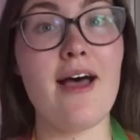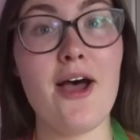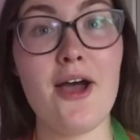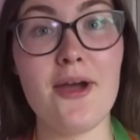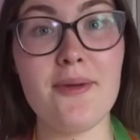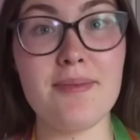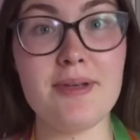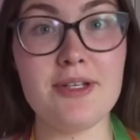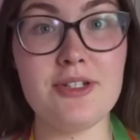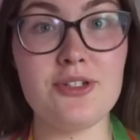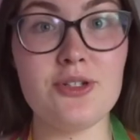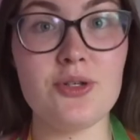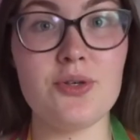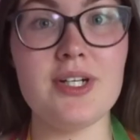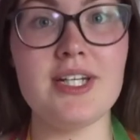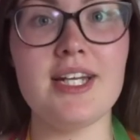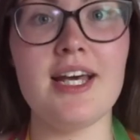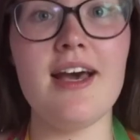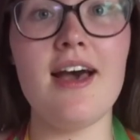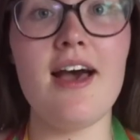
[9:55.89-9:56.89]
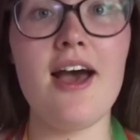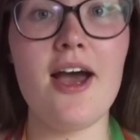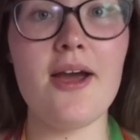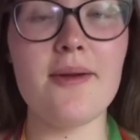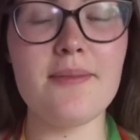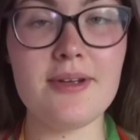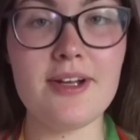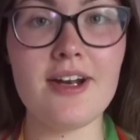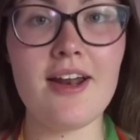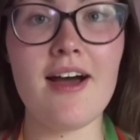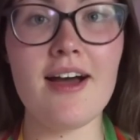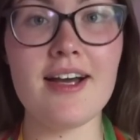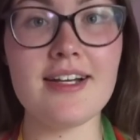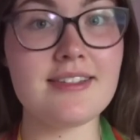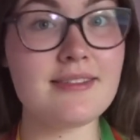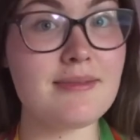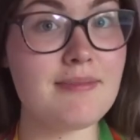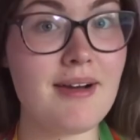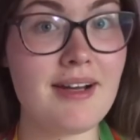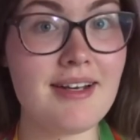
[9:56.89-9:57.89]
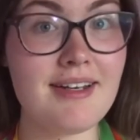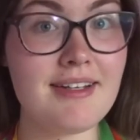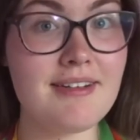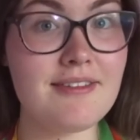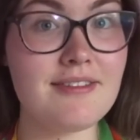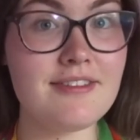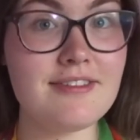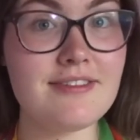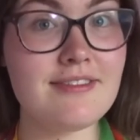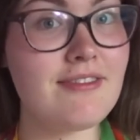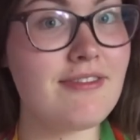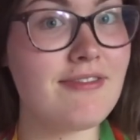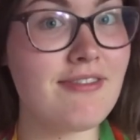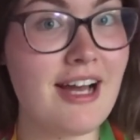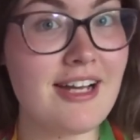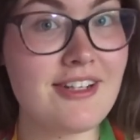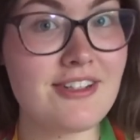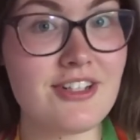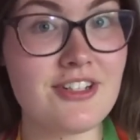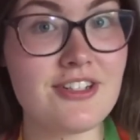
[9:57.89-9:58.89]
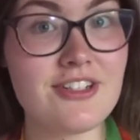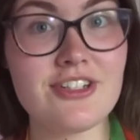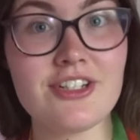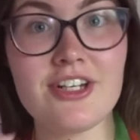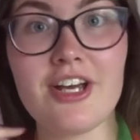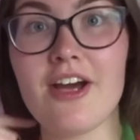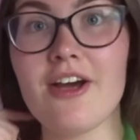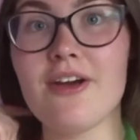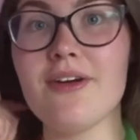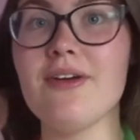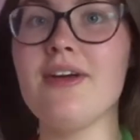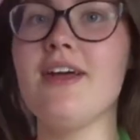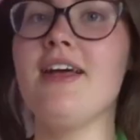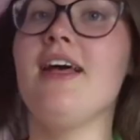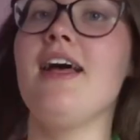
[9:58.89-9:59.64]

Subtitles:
hope you enjoyed it. I hope you liked my little fashion show.